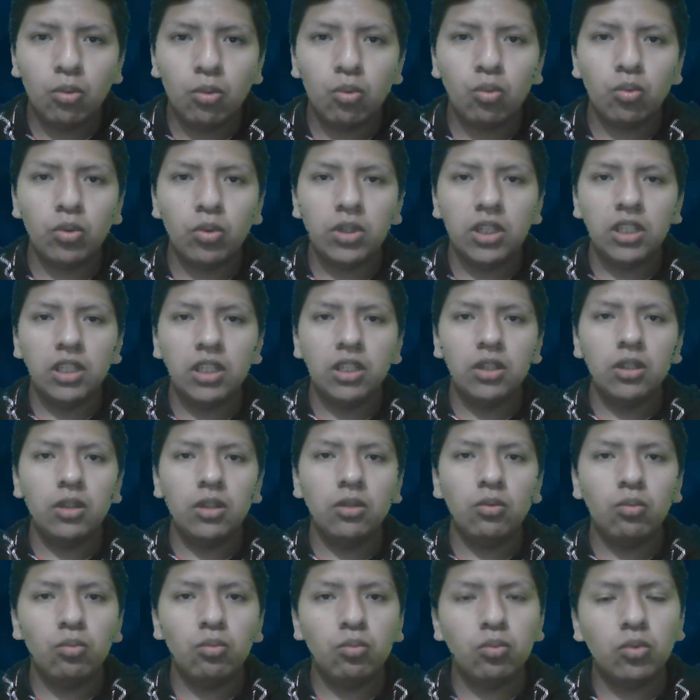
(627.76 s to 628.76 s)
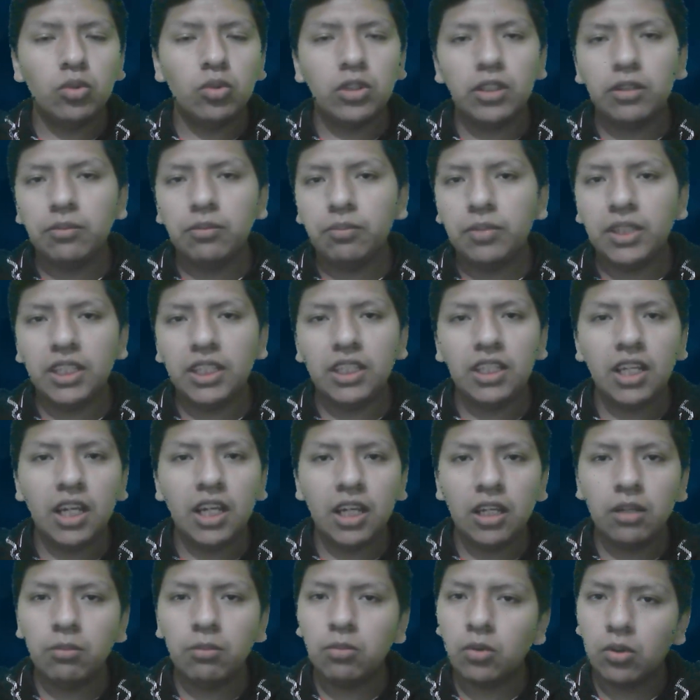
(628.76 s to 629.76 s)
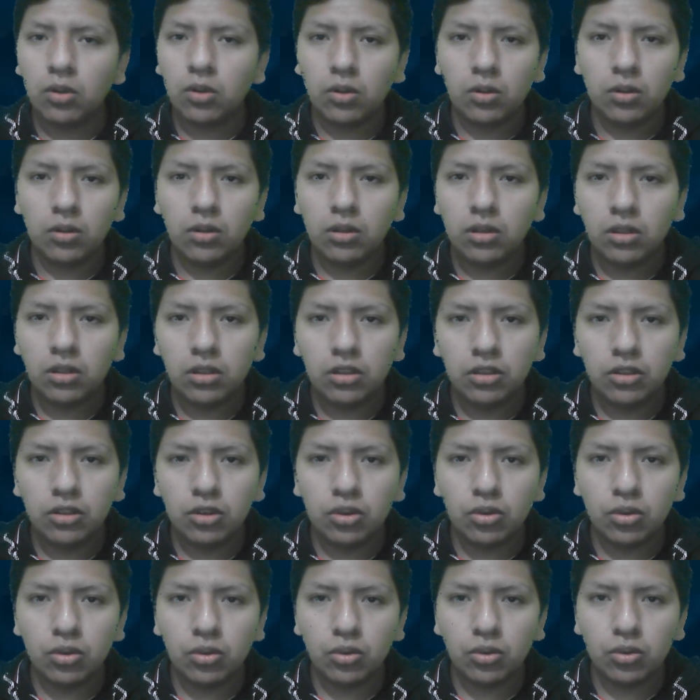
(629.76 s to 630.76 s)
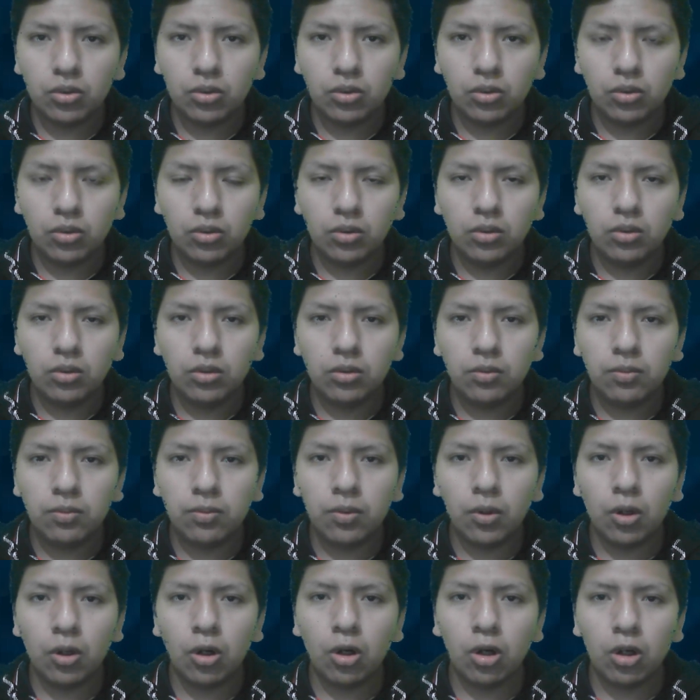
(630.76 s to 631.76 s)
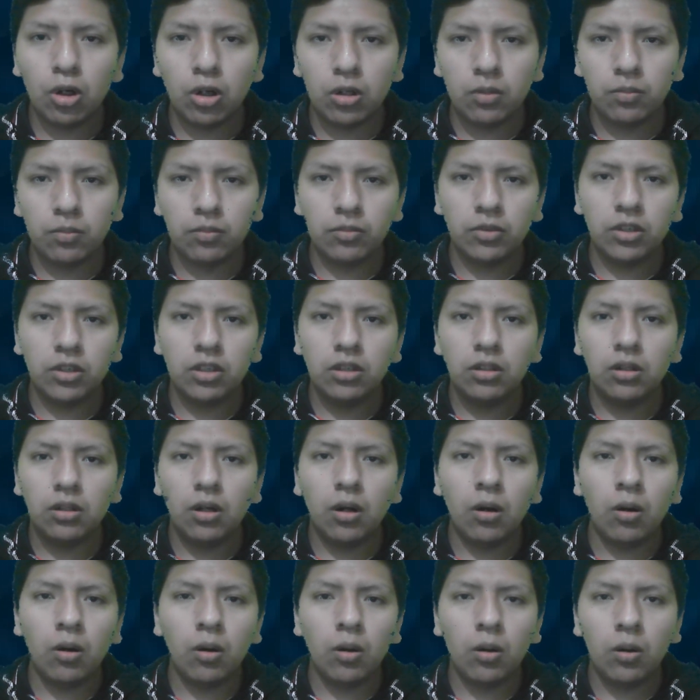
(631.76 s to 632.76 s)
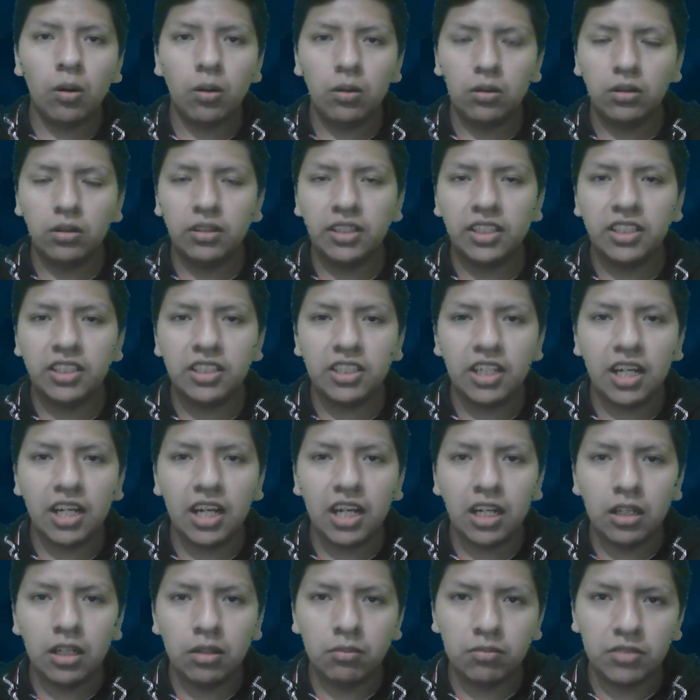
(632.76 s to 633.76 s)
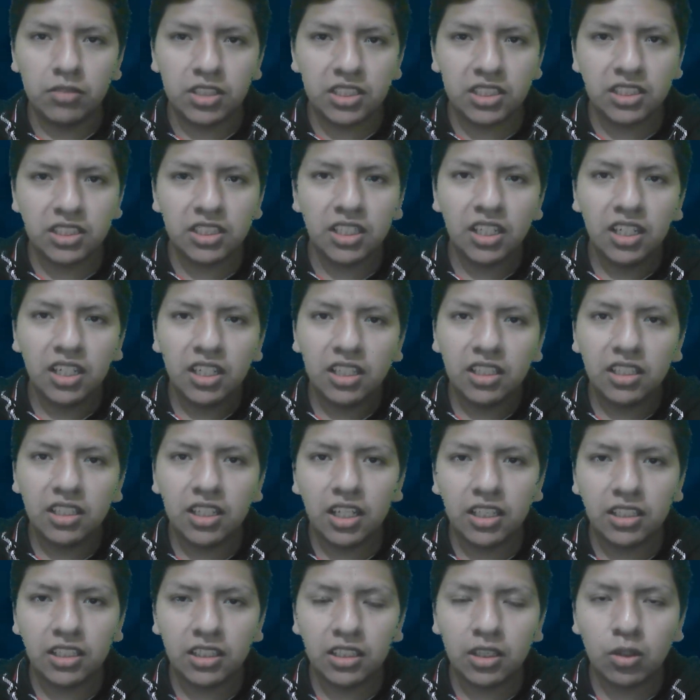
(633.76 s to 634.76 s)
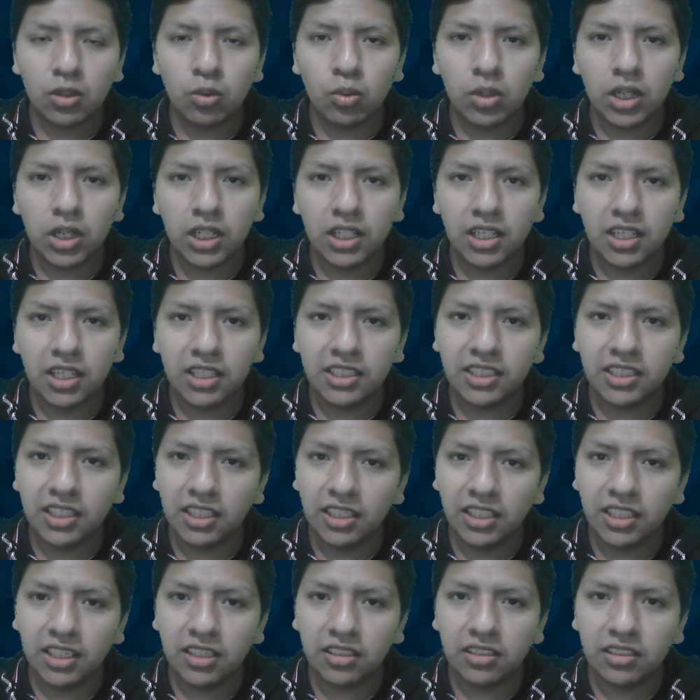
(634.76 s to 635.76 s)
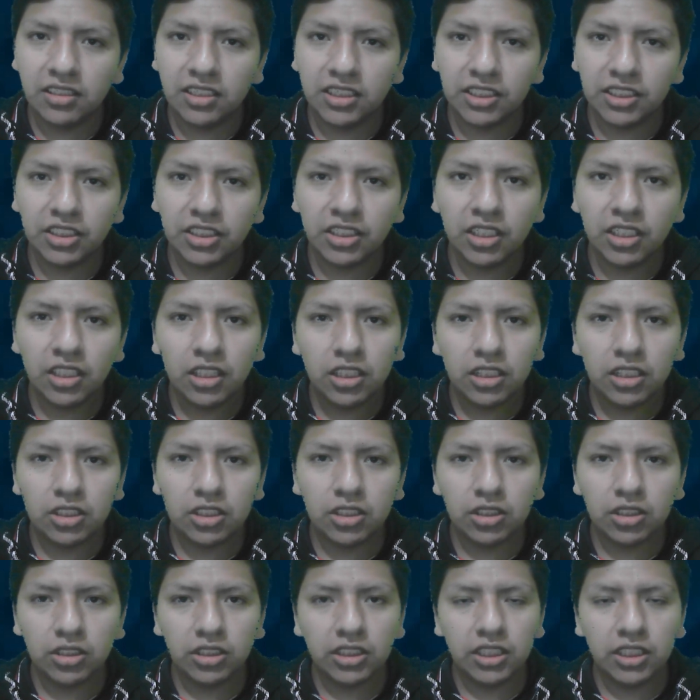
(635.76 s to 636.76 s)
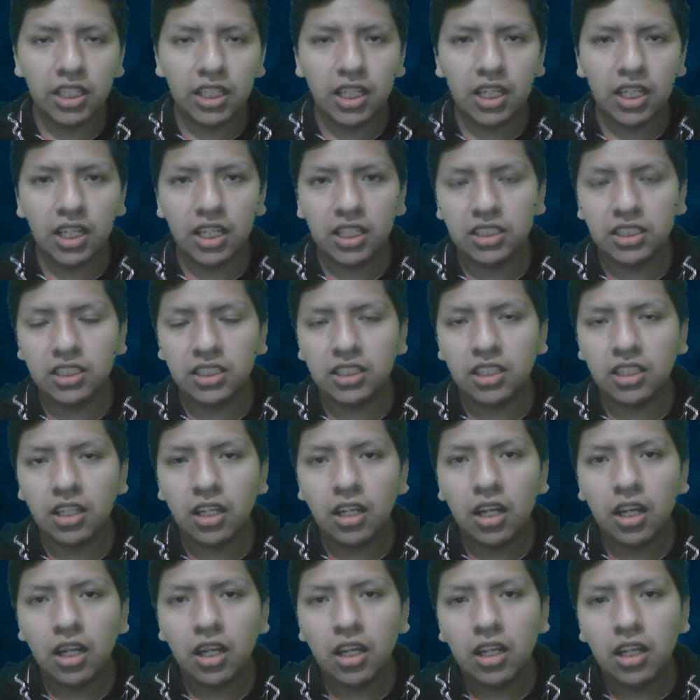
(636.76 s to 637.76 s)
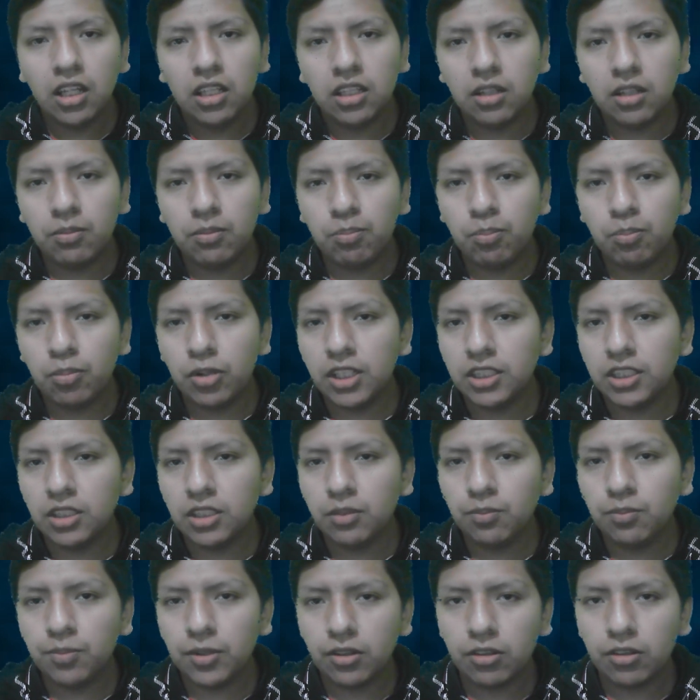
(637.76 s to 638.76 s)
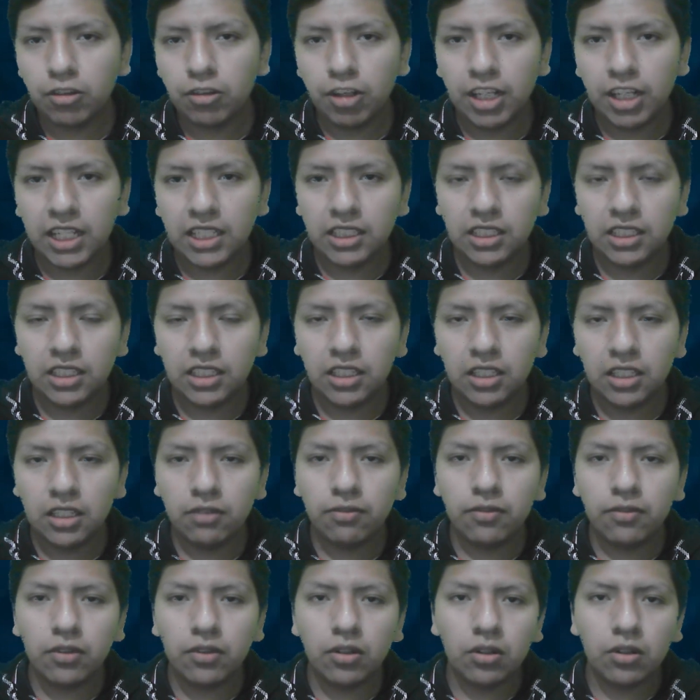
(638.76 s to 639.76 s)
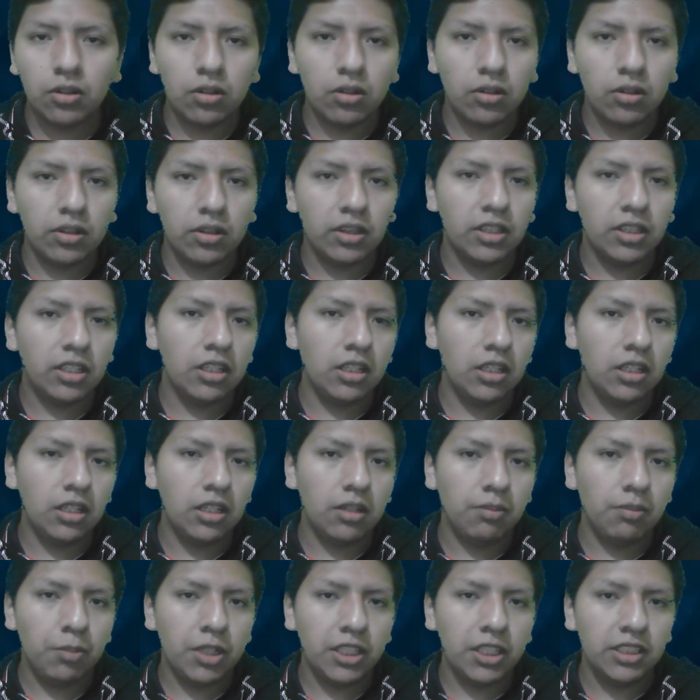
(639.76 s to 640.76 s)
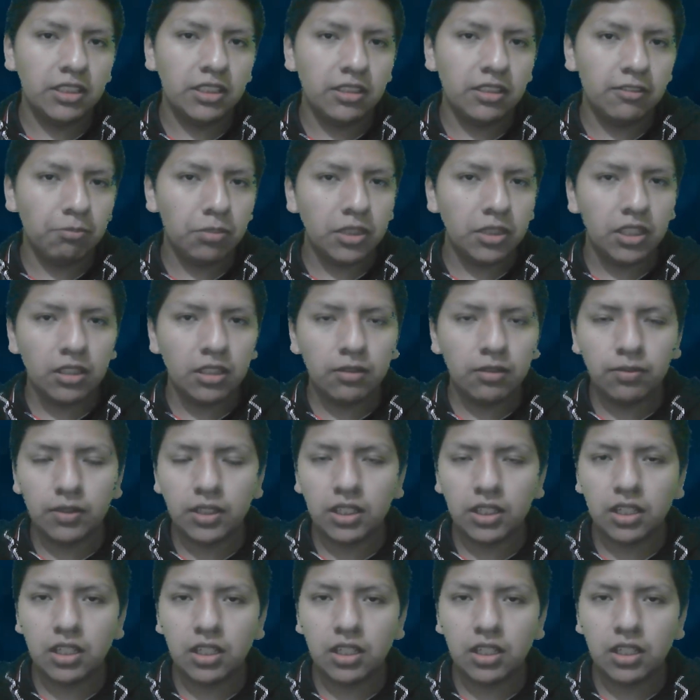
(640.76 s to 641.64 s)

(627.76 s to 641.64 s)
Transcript: we wouldn't be able to form all the times that requires in English, such as the present progressive or the present perfect.